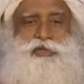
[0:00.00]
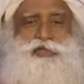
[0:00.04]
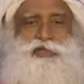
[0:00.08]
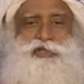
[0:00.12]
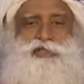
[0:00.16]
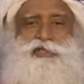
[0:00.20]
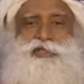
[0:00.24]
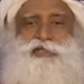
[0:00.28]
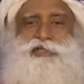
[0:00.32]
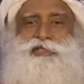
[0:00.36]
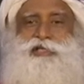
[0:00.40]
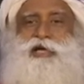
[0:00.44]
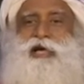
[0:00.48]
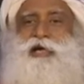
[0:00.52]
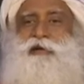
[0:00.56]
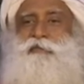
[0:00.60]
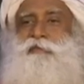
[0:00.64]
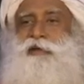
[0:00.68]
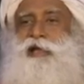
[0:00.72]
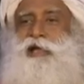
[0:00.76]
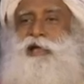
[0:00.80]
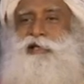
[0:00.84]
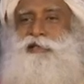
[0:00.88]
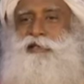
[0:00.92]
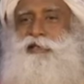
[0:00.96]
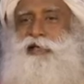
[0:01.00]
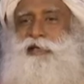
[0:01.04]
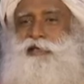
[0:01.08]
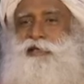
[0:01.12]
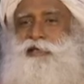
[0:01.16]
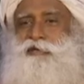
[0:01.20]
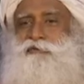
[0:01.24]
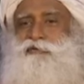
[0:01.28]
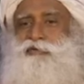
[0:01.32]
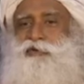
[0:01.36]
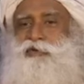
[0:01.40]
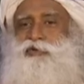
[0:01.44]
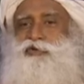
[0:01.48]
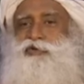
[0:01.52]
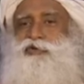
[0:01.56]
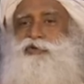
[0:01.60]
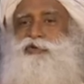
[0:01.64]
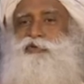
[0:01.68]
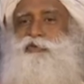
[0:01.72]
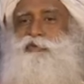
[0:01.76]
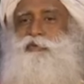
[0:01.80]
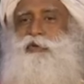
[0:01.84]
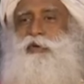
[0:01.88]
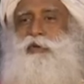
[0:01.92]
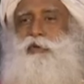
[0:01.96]
a time like that. If you're too
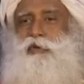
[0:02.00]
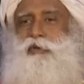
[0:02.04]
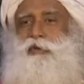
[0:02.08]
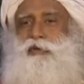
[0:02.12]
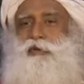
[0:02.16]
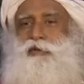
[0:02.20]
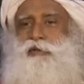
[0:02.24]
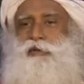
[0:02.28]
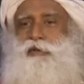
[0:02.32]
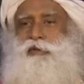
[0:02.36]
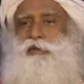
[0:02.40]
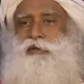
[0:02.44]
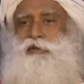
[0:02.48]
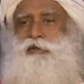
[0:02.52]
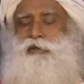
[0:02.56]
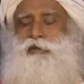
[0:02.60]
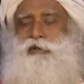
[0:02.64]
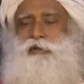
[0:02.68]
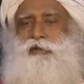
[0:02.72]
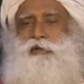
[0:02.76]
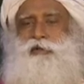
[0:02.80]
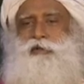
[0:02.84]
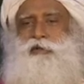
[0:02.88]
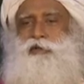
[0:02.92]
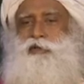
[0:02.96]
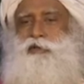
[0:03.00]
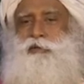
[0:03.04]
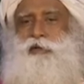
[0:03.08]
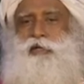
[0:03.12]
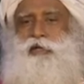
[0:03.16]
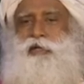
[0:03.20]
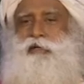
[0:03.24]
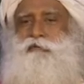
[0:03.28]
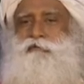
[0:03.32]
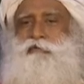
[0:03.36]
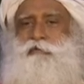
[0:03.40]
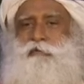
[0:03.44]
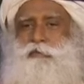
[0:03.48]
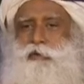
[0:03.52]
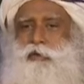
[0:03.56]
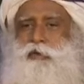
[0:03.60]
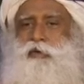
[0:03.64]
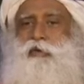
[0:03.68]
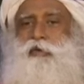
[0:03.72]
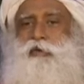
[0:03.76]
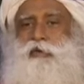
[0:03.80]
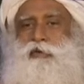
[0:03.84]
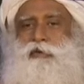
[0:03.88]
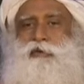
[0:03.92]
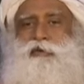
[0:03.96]
bold, you will never be
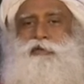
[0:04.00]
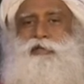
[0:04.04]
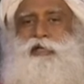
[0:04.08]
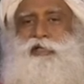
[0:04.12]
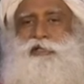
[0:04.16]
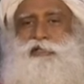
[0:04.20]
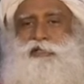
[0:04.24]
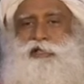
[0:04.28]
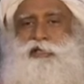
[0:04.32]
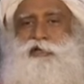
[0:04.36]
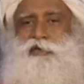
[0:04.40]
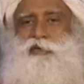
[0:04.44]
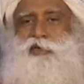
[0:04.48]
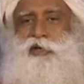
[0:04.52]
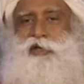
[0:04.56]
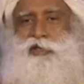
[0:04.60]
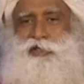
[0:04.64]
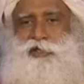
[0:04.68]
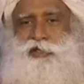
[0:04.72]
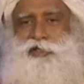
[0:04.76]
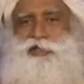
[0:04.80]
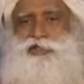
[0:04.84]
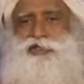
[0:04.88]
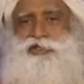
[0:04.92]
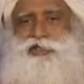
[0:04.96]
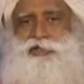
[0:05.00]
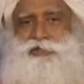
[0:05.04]
old, that's the advantage.